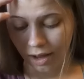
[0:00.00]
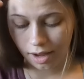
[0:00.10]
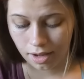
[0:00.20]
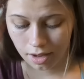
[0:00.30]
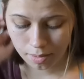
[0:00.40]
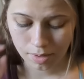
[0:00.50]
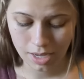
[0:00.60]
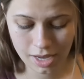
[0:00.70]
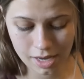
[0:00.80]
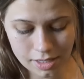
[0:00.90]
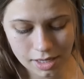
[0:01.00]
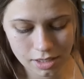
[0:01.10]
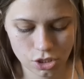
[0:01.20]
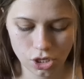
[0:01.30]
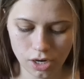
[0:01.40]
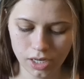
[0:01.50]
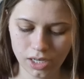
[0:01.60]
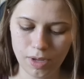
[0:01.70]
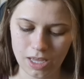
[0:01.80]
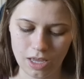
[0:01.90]
And I started
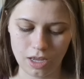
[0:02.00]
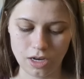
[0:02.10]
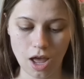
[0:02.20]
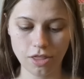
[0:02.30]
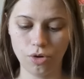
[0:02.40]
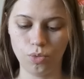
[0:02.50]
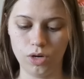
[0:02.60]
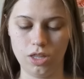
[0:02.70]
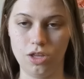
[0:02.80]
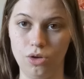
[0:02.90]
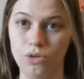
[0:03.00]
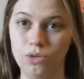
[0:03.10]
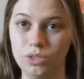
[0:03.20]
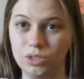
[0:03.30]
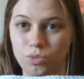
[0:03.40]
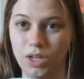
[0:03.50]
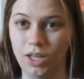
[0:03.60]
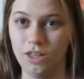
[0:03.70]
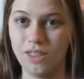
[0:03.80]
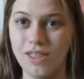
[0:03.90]
making another one of those
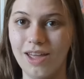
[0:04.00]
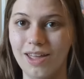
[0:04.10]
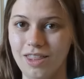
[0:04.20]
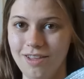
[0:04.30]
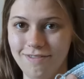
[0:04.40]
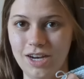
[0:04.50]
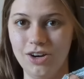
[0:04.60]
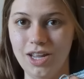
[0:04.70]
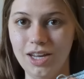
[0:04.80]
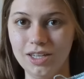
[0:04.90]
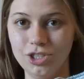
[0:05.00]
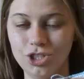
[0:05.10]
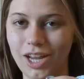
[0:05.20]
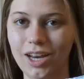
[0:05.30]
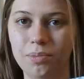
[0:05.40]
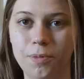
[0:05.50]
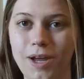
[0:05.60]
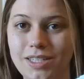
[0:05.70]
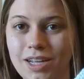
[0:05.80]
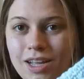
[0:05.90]
with the variated shade,
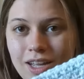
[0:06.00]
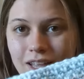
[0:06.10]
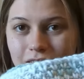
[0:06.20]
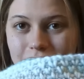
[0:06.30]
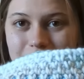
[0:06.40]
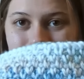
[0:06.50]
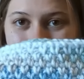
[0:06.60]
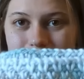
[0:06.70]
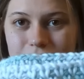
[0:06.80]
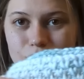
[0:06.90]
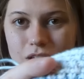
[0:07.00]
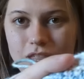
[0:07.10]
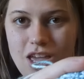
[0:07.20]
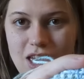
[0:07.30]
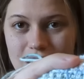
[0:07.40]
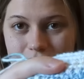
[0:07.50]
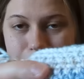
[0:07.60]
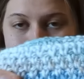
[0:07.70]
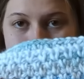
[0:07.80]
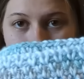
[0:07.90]
but this is with a
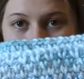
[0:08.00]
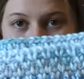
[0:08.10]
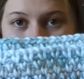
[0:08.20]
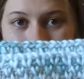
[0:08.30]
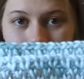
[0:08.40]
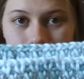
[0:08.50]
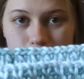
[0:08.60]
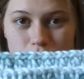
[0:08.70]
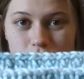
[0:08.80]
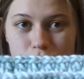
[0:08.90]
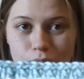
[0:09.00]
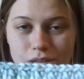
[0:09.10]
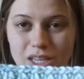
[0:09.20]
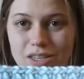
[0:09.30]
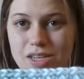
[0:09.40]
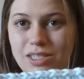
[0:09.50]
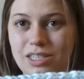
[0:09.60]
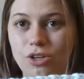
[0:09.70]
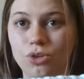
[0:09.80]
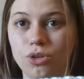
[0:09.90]
moss stitch, which is basically a
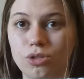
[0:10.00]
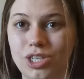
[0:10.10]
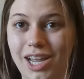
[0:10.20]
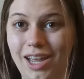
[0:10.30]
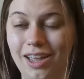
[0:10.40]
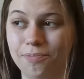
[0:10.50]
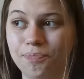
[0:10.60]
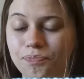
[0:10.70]
single crochet